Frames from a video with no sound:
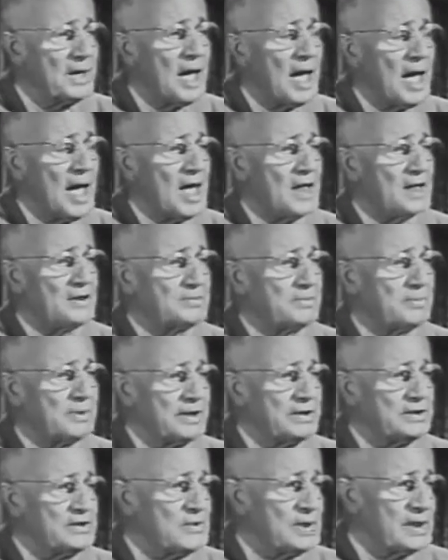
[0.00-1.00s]
and
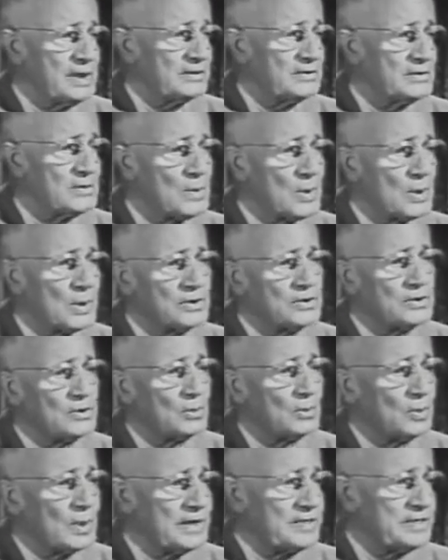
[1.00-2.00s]
bring you a reward
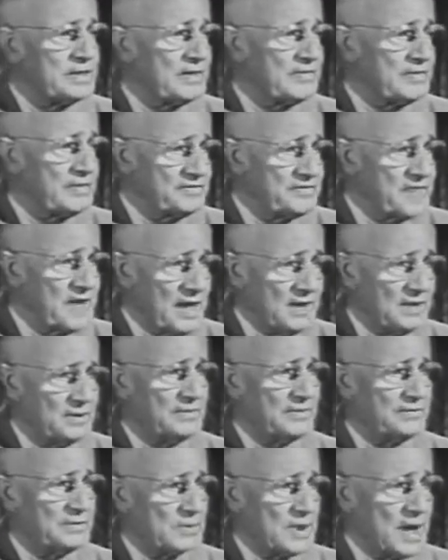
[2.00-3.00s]
worthy of the value
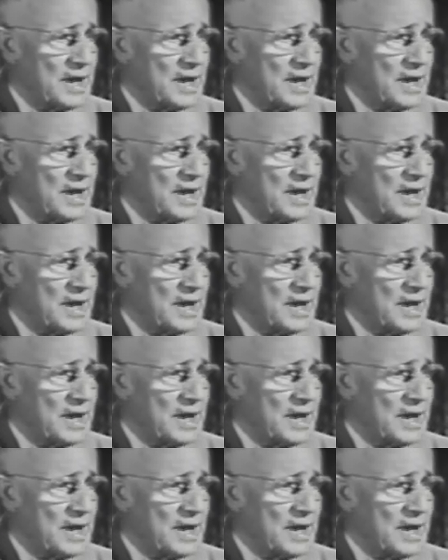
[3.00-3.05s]
of your